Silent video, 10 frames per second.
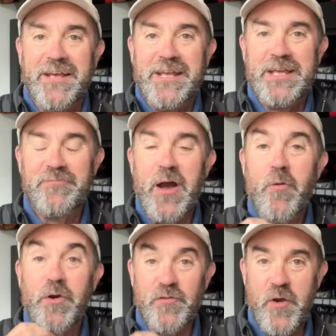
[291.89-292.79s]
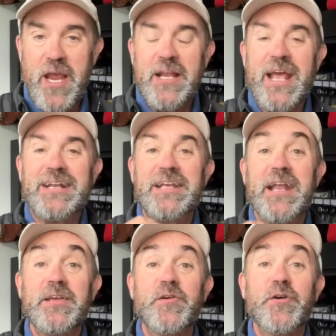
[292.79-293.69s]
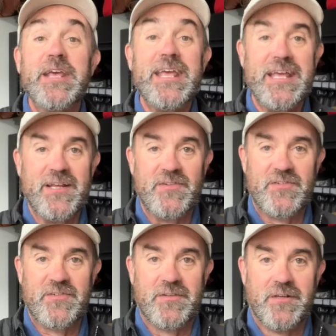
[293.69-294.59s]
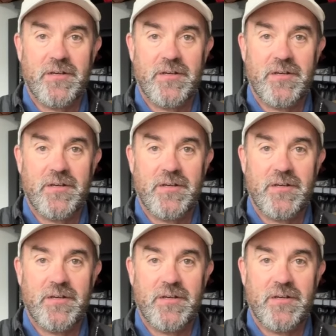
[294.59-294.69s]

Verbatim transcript: if I were trained and getting good hits